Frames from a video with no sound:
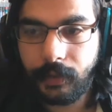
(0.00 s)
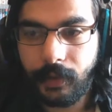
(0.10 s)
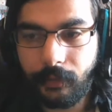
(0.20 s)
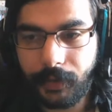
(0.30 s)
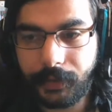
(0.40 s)

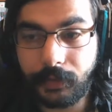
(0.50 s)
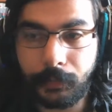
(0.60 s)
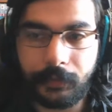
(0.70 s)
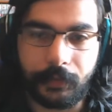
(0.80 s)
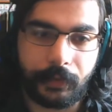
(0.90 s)
Hello
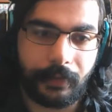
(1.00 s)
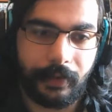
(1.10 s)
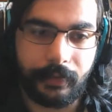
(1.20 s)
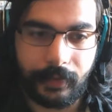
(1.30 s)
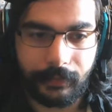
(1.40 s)
YouTubers, you
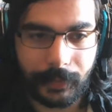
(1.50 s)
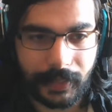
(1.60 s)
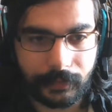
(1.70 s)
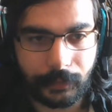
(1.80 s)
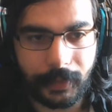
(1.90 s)
subscribers, and
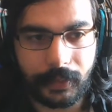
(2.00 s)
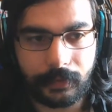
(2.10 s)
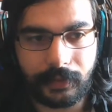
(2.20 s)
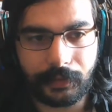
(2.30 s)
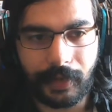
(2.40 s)
everybody at the
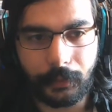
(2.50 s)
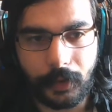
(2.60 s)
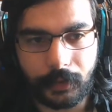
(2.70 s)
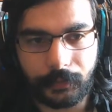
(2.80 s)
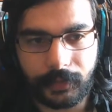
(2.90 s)
remaining social
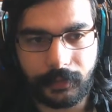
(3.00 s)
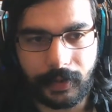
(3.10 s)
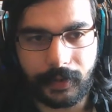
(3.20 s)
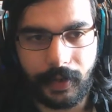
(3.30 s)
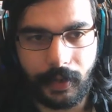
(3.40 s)
networks. This is
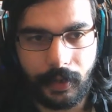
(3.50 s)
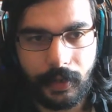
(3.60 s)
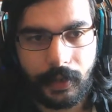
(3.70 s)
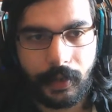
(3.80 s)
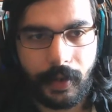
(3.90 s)
Dark King,
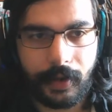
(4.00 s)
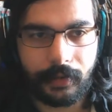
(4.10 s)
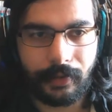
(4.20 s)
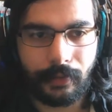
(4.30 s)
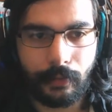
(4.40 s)

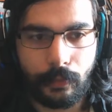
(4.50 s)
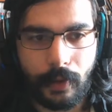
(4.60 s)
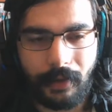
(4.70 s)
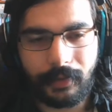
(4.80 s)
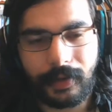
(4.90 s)
and uh,
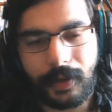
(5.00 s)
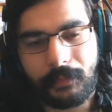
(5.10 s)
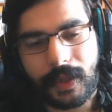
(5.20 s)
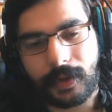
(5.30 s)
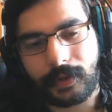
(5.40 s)
welcome
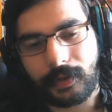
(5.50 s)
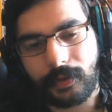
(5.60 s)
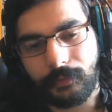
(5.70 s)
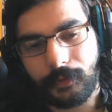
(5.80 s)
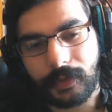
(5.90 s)
back
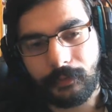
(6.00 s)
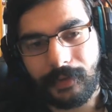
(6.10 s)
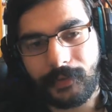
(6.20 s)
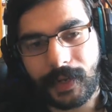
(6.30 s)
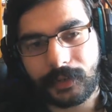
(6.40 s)
for another
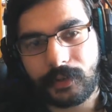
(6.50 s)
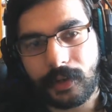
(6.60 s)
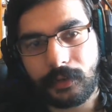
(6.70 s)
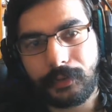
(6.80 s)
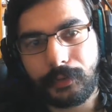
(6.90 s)
live
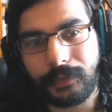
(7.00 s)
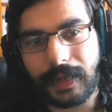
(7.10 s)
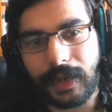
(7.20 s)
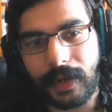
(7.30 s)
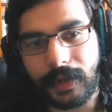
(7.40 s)
reaction.
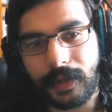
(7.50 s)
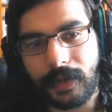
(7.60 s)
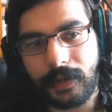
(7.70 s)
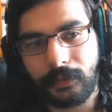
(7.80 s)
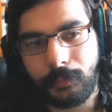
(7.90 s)
Today
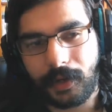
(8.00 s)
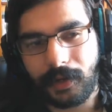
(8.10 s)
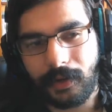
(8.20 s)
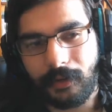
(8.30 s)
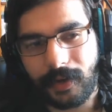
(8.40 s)
is
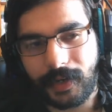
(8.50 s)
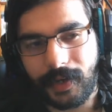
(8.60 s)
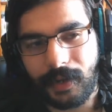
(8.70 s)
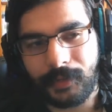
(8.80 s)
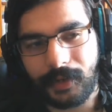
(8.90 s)
Boku no Hero
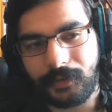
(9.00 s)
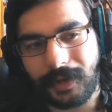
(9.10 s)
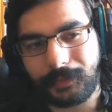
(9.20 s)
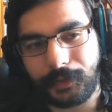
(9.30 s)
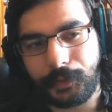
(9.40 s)
Academia,
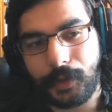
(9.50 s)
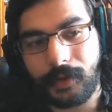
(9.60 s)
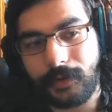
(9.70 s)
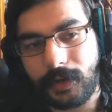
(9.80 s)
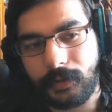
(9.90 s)
Chapter
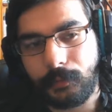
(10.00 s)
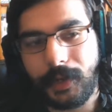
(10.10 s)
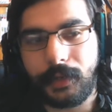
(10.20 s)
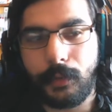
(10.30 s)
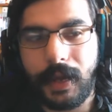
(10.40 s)

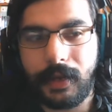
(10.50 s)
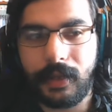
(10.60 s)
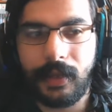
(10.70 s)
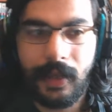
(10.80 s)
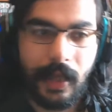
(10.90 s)

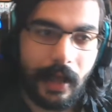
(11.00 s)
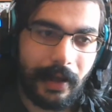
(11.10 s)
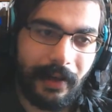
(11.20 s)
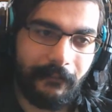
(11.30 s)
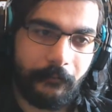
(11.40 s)
221,
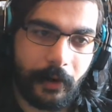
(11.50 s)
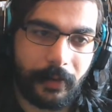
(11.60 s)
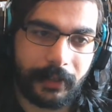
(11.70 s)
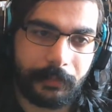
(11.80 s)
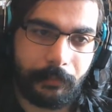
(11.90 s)
All For
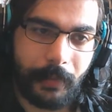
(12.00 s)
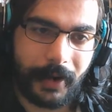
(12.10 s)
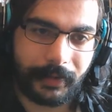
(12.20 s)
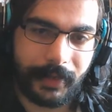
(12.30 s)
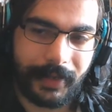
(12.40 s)
One's
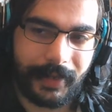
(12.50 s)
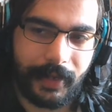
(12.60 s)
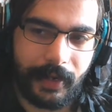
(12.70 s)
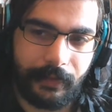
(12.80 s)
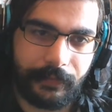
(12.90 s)
Parting
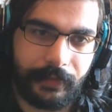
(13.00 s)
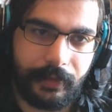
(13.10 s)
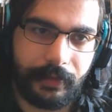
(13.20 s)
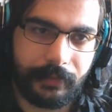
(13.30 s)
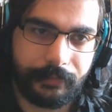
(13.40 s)

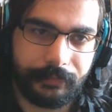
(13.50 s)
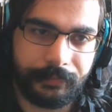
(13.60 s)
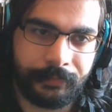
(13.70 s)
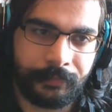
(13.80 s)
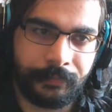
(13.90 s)
Gift.
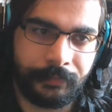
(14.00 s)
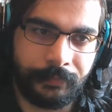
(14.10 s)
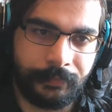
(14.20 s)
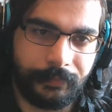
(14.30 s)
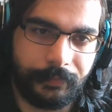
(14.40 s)

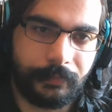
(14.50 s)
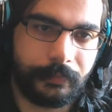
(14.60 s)
Hmm.